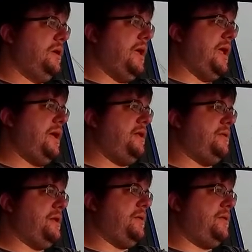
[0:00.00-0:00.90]
And
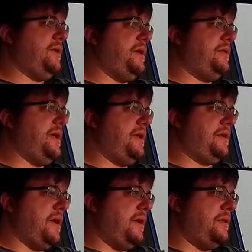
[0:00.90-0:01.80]
the other thing that
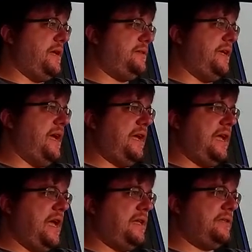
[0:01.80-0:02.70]
uh, the S T I
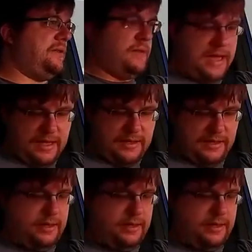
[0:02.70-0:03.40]
has that